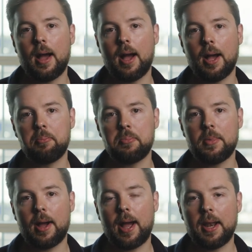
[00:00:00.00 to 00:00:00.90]
Um,
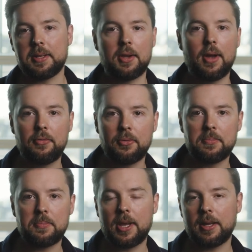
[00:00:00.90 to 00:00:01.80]
and aside
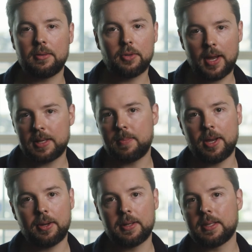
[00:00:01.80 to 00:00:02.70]
from being great
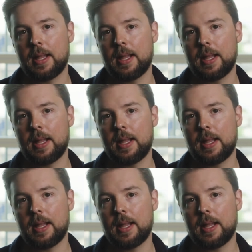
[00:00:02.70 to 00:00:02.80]
experience,